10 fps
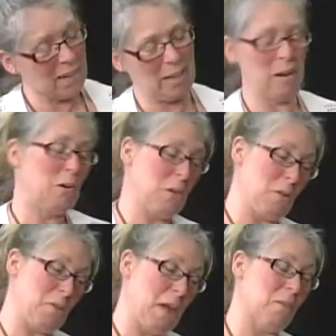And I don't know
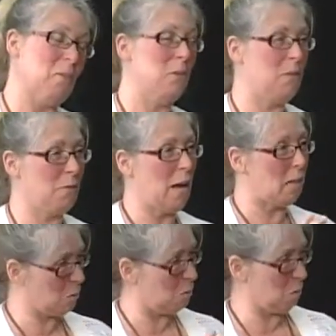if
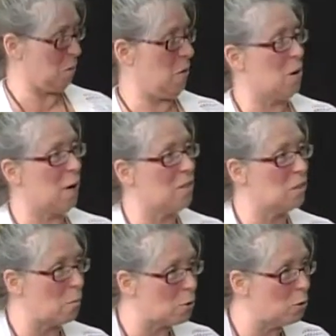that's has
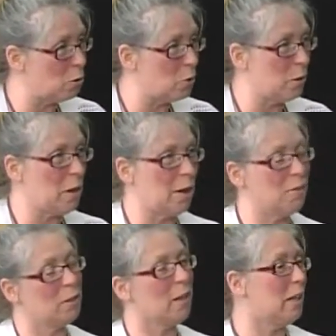something to do with it. I
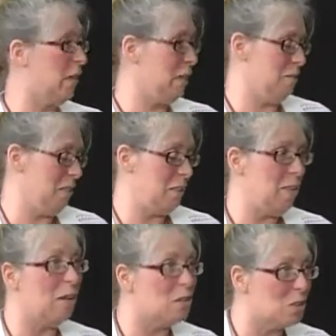feel like it does in